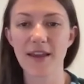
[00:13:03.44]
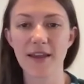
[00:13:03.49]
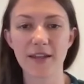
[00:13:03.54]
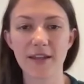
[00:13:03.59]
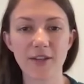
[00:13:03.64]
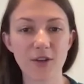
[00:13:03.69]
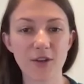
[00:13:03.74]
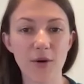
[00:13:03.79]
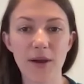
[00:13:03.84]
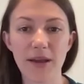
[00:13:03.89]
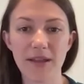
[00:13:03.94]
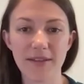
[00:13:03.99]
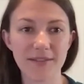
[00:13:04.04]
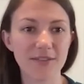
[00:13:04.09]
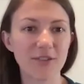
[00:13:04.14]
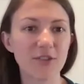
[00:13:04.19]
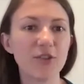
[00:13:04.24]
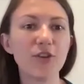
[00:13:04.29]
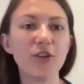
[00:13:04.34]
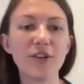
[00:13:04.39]

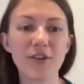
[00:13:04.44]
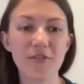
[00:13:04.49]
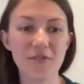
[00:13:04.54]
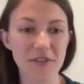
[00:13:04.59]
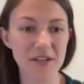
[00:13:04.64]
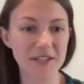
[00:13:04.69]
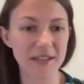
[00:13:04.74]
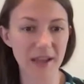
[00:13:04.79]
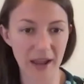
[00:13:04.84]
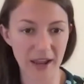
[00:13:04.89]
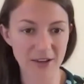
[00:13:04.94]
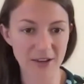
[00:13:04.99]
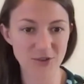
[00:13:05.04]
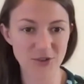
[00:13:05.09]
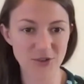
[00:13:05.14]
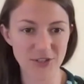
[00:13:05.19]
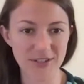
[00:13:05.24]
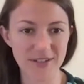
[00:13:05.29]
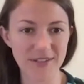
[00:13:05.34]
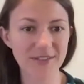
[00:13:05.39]
As good of
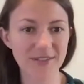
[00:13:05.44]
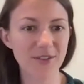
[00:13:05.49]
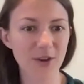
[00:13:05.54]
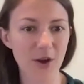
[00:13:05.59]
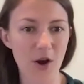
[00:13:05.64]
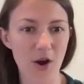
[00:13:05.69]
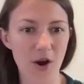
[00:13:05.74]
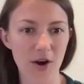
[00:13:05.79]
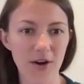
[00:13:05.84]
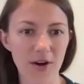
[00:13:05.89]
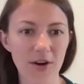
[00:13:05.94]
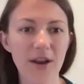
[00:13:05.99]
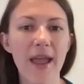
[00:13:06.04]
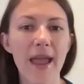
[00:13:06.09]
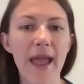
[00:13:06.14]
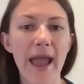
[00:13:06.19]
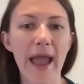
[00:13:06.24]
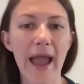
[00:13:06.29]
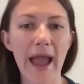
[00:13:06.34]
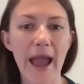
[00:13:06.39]
intentions are,
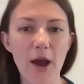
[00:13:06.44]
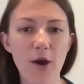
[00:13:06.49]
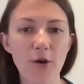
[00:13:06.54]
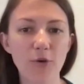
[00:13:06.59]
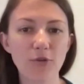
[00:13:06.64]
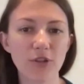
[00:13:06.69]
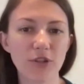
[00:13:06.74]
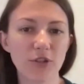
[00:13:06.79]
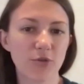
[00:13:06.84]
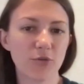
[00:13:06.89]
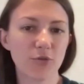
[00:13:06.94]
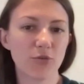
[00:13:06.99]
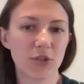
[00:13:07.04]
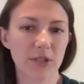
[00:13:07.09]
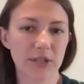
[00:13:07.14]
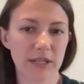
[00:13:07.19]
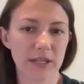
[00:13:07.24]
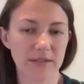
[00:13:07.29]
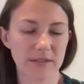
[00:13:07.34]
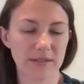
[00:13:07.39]
how do you
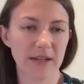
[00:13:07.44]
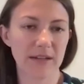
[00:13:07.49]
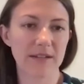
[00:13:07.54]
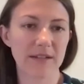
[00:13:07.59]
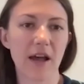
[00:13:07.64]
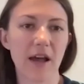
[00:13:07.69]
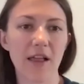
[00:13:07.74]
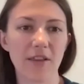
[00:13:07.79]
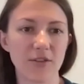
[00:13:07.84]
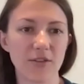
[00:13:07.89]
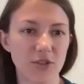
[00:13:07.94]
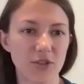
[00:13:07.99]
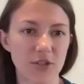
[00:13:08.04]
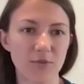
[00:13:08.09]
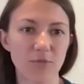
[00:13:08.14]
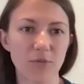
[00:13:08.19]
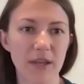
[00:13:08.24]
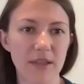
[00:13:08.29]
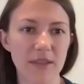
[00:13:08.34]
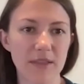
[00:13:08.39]
look at technology
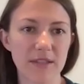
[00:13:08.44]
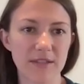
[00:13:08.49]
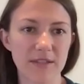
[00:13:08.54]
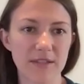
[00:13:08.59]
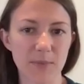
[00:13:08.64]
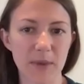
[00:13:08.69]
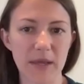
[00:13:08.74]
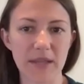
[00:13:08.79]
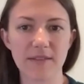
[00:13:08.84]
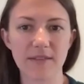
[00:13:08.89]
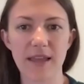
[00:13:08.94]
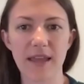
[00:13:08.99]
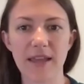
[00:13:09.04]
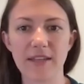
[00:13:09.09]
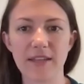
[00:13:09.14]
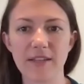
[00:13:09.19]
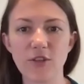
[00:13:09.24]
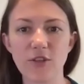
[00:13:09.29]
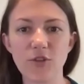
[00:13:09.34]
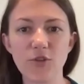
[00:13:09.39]
in this space
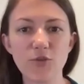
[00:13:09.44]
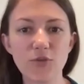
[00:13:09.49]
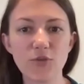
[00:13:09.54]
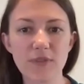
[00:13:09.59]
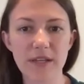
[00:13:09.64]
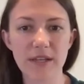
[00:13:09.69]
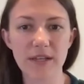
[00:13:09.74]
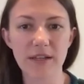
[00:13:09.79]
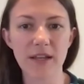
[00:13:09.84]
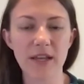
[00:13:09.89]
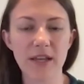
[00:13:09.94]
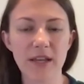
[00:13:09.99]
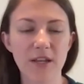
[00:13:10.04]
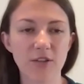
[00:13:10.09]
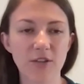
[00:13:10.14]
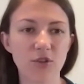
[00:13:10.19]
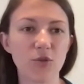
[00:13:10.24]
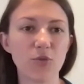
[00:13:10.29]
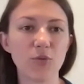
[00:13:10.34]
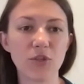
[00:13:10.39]
and use it
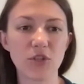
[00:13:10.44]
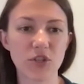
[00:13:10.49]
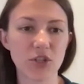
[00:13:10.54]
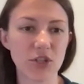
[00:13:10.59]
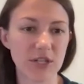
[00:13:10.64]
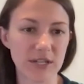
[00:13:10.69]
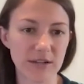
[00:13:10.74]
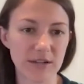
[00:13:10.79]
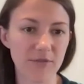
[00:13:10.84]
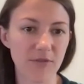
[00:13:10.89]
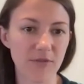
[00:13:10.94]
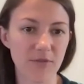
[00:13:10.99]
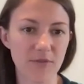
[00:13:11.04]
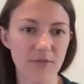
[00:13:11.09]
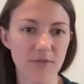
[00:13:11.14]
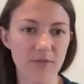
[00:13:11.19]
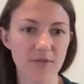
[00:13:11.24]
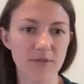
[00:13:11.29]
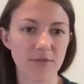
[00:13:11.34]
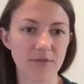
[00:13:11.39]
to achieve,
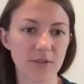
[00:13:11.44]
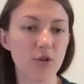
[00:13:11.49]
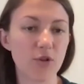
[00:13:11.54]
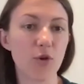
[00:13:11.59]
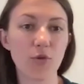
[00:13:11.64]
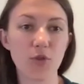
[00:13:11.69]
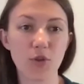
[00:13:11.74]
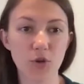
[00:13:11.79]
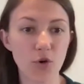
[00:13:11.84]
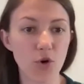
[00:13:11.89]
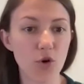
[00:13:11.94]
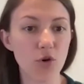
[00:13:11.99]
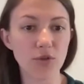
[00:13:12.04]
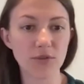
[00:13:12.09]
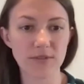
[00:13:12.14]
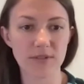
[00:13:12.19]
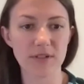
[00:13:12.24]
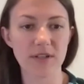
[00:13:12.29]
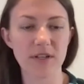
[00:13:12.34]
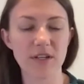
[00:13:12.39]
the
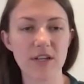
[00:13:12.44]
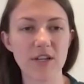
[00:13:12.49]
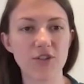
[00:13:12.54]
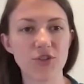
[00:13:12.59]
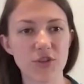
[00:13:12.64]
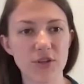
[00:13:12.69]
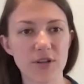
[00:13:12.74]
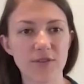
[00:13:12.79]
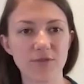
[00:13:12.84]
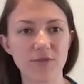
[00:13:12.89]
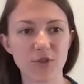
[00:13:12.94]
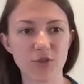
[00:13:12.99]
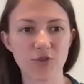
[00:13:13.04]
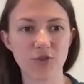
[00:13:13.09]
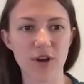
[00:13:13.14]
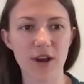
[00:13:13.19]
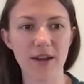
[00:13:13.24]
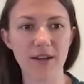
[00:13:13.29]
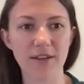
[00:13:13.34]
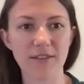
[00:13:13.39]
goals and initiatives you're
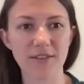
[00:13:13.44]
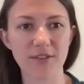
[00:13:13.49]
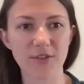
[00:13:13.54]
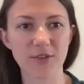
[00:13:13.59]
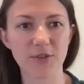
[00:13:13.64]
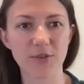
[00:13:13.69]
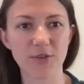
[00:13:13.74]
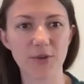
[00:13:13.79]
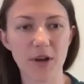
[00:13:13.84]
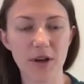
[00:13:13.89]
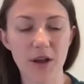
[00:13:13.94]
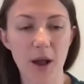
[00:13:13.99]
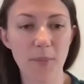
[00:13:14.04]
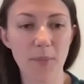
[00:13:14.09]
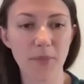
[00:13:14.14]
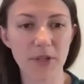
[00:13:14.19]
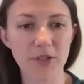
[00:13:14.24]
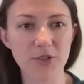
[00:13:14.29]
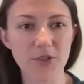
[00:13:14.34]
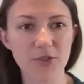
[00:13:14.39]
trying to
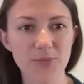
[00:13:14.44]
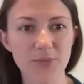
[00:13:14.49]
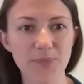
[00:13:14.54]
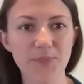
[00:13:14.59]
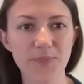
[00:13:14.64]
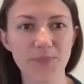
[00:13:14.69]
accomplish?